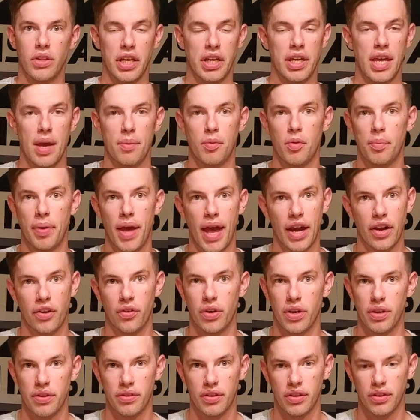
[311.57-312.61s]
like camel pack
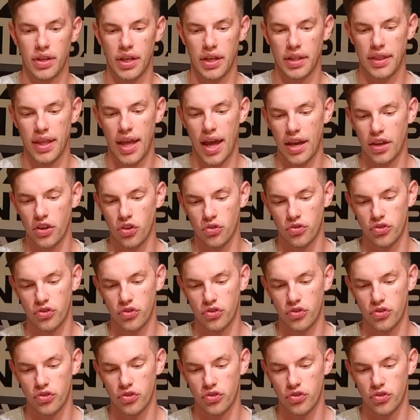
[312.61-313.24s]
or anything like that.